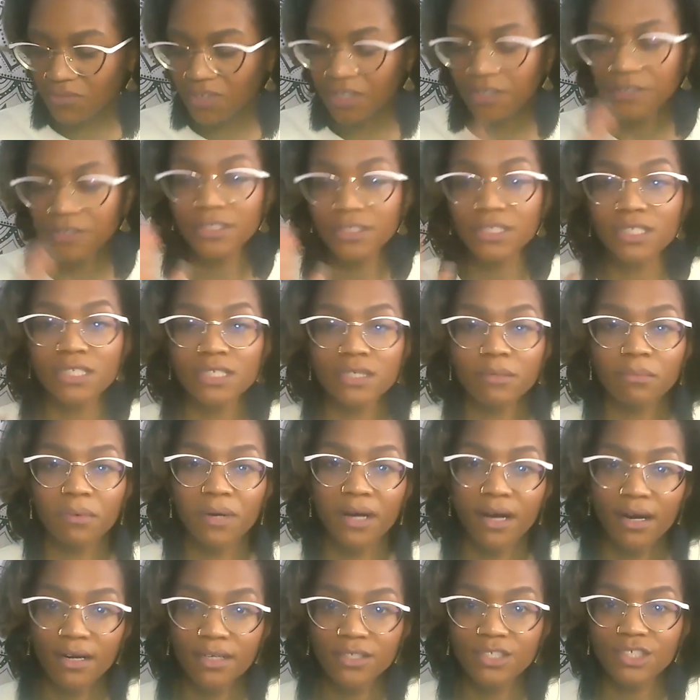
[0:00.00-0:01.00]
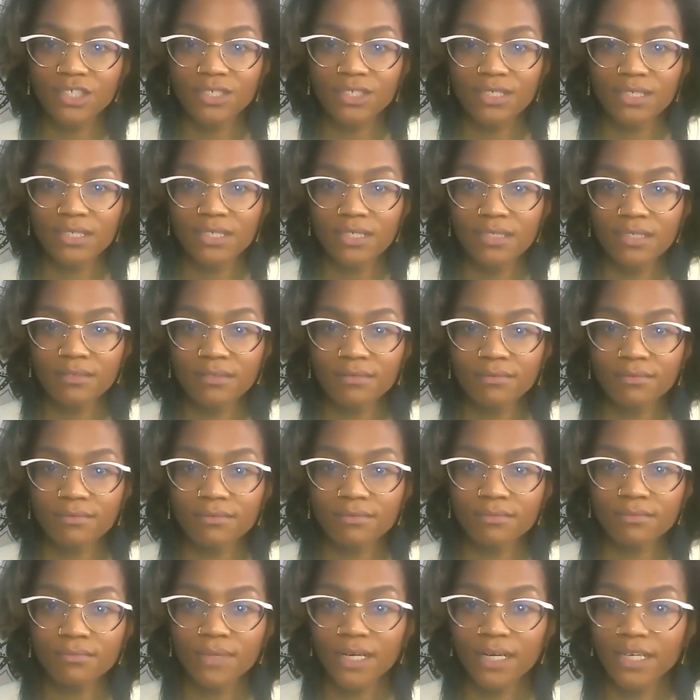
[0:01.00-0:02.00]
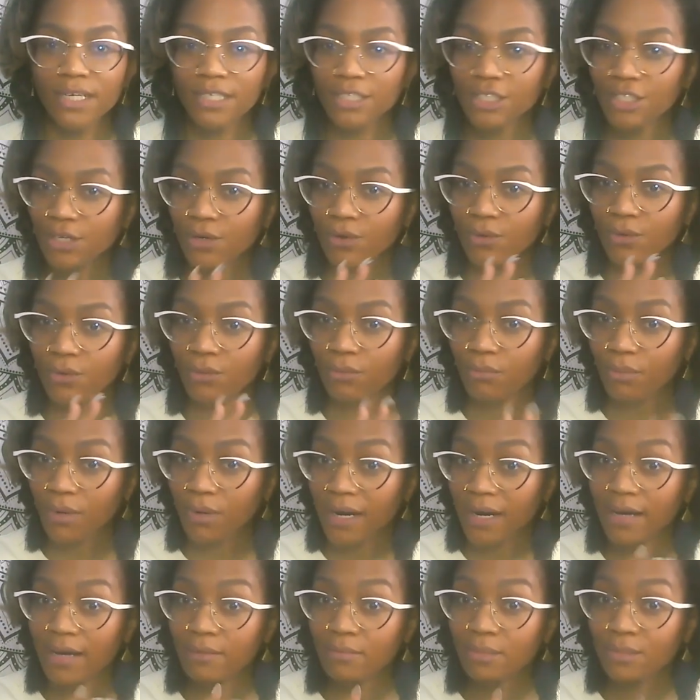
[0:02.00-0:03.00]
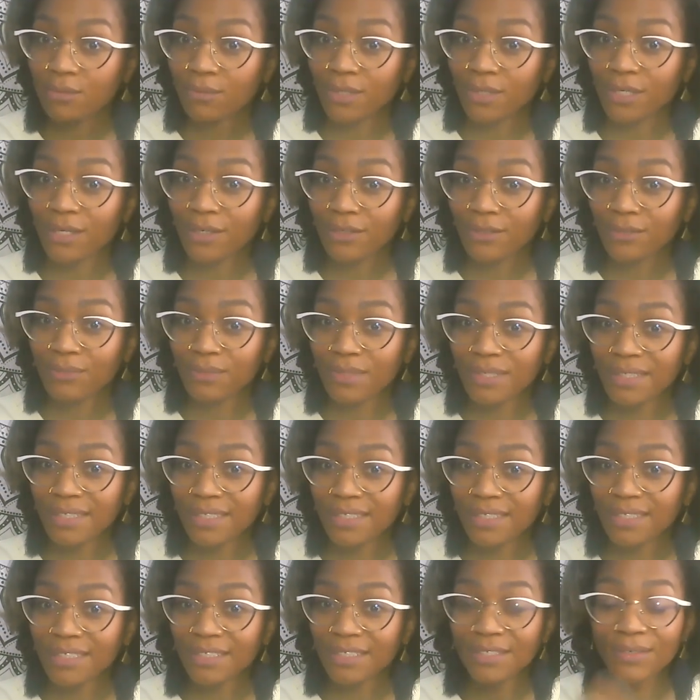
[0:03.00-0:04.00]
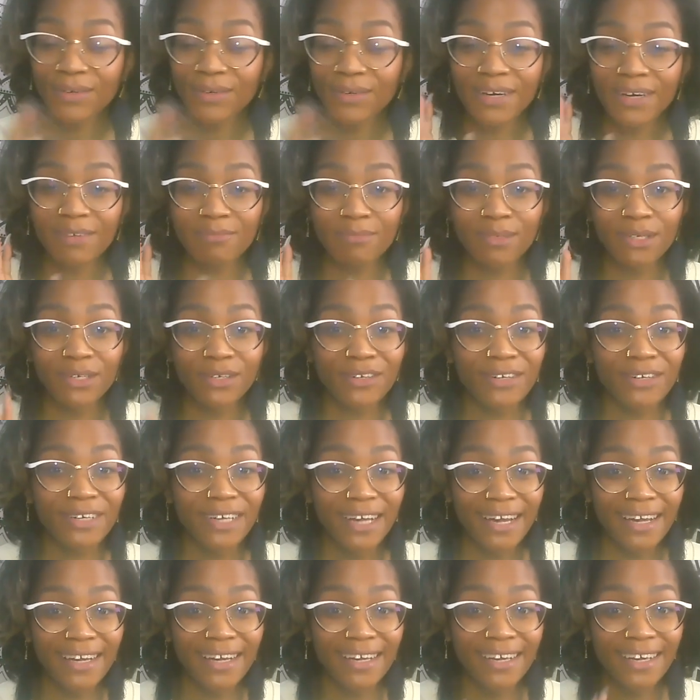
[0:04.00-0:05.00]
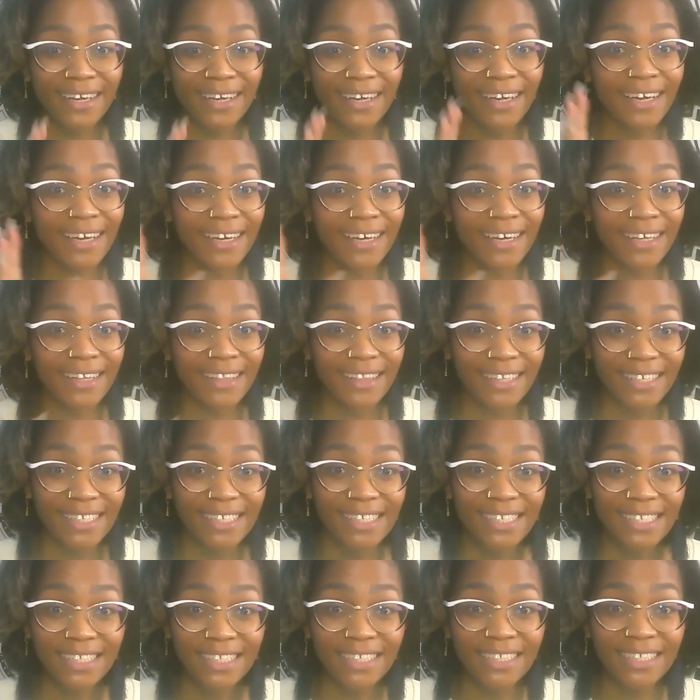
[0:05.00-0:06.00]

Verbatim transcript: very subconscious, right? So perhaps we are the ones who have been creating this